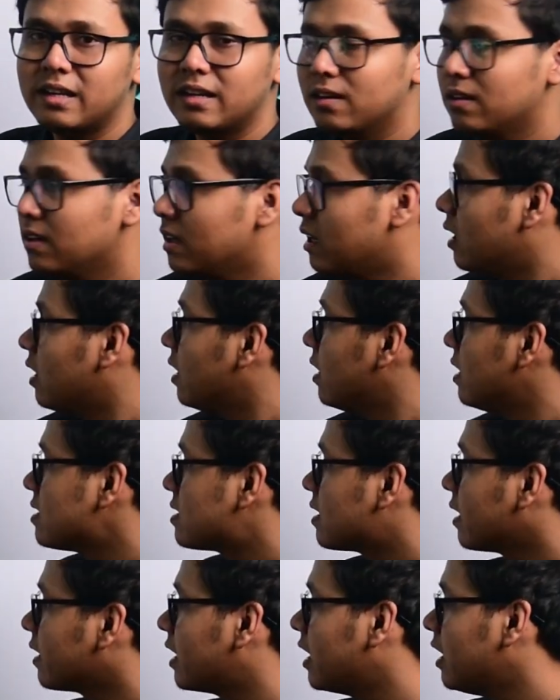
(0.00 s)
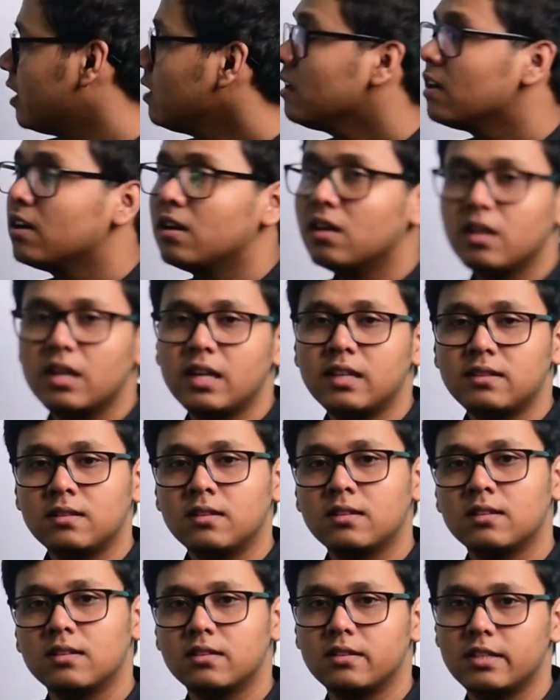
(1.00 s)
here is the gain in
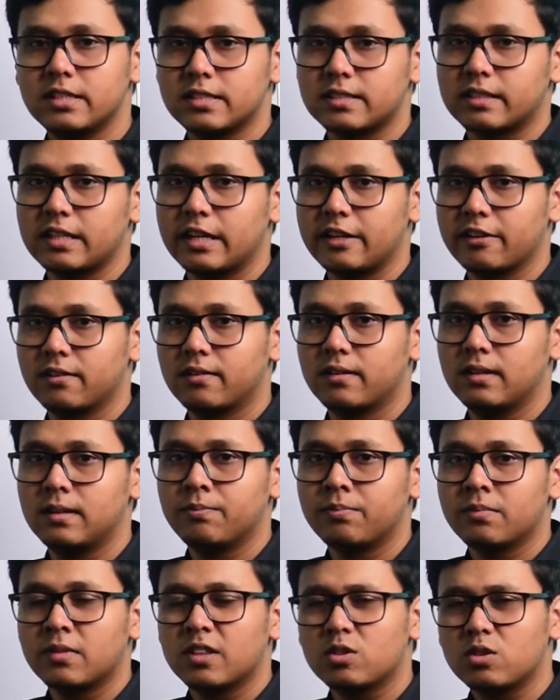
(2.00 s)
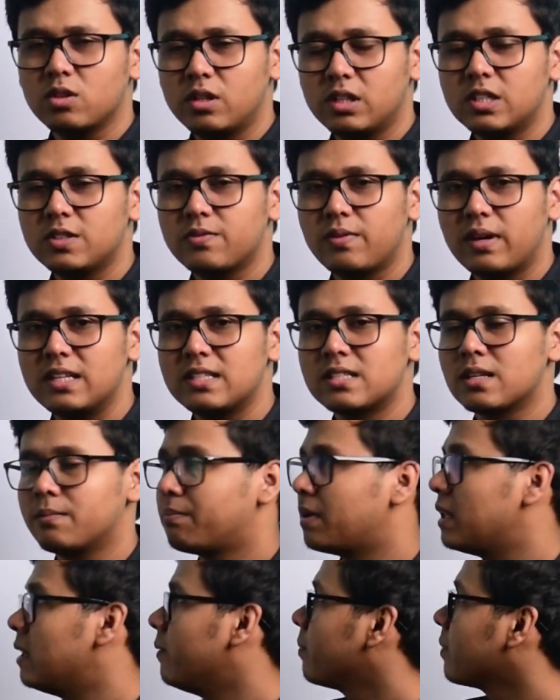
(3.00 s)
this category. So it is very
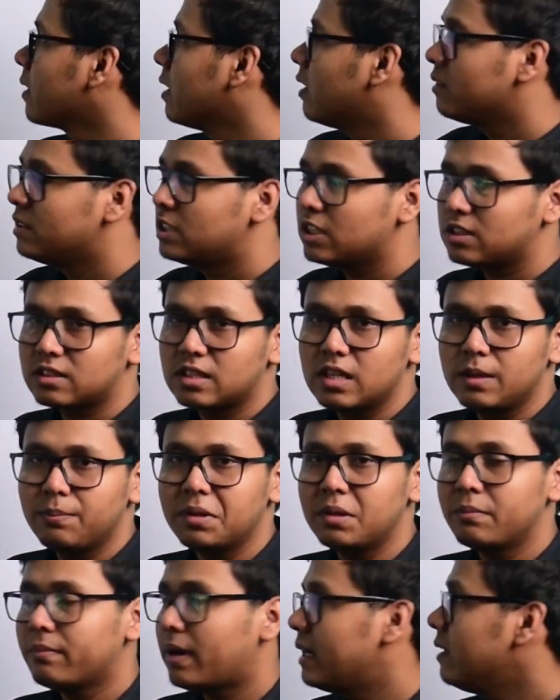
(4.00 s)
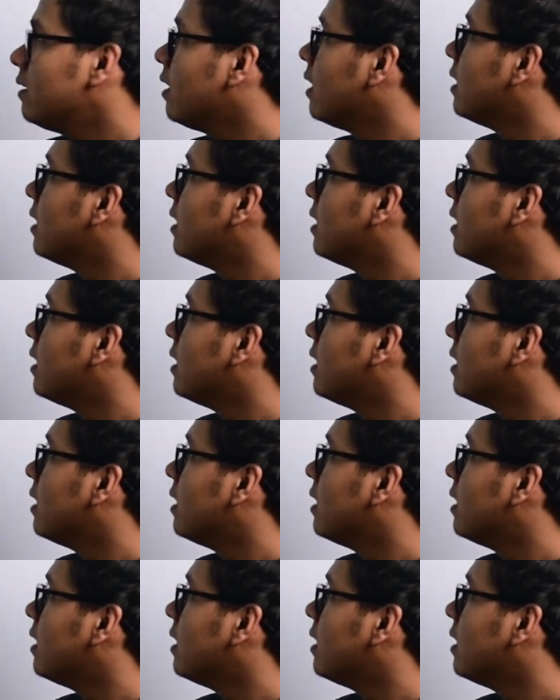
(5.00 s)
simple. Just keep in mind